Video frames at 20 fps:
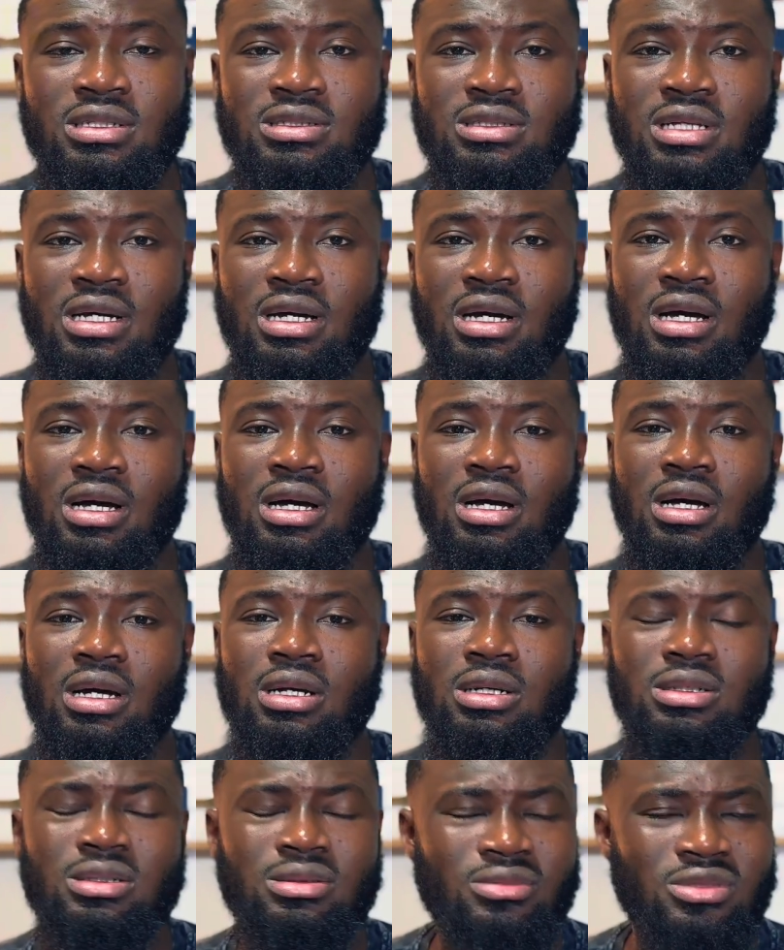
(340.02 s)
is that
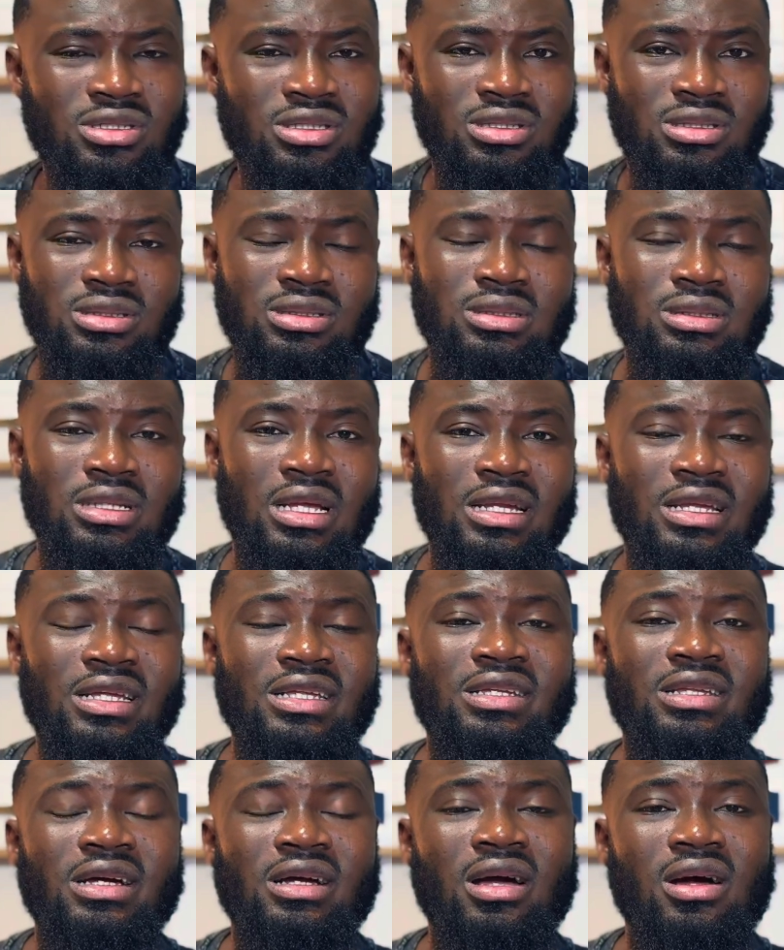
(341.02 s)
Columbus landed
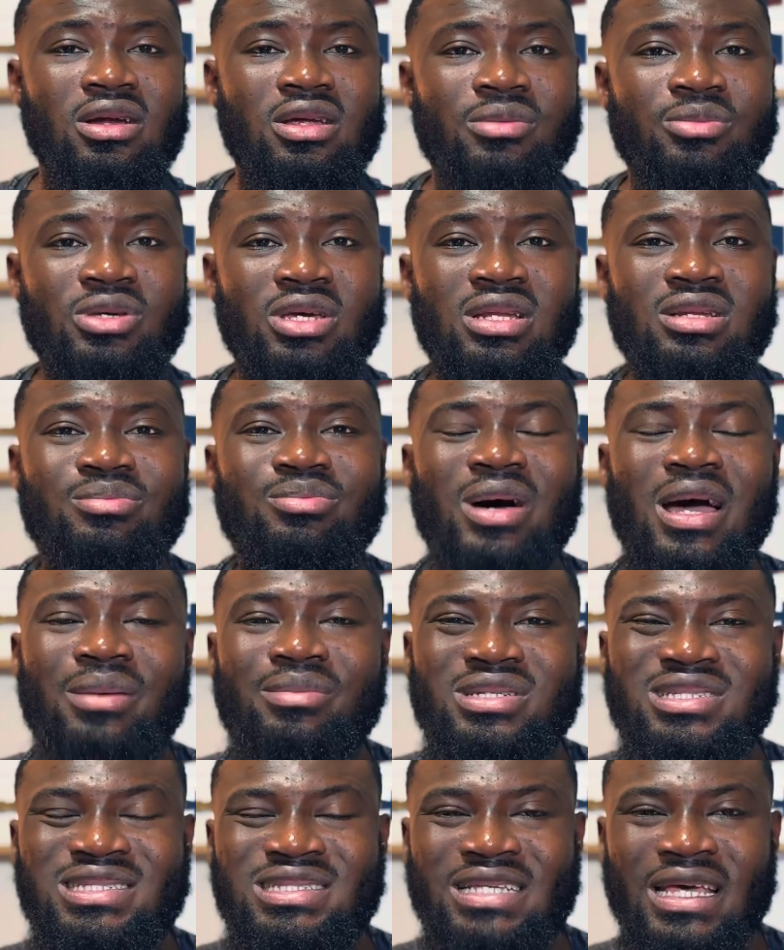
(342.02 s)
in the Caribbean by
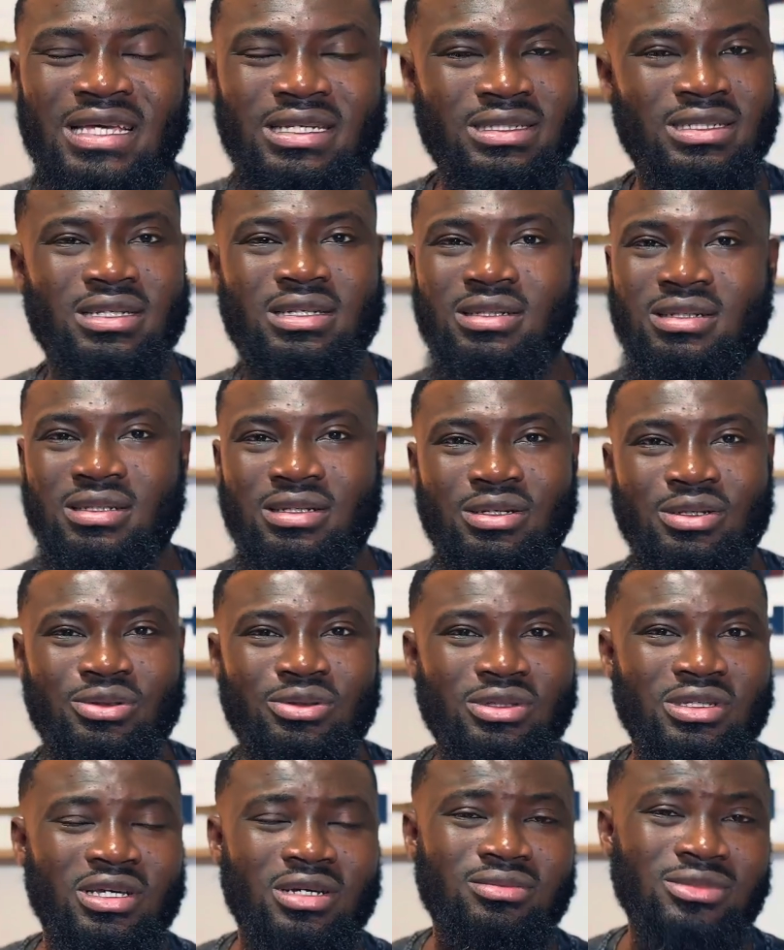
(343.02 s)
mistake.
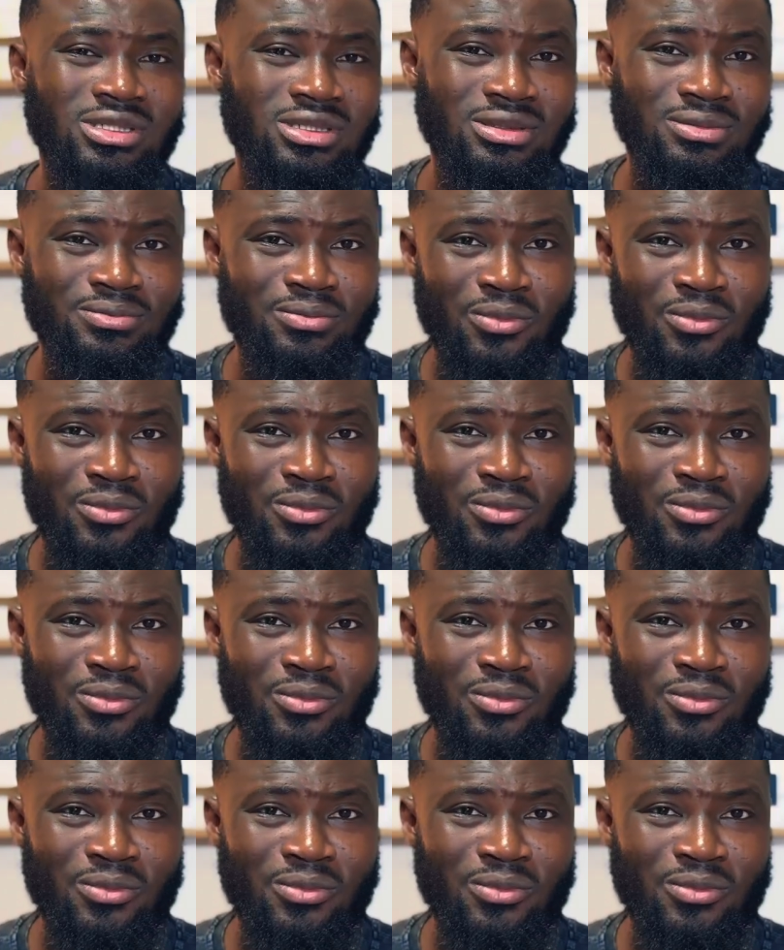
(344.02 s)
You get me?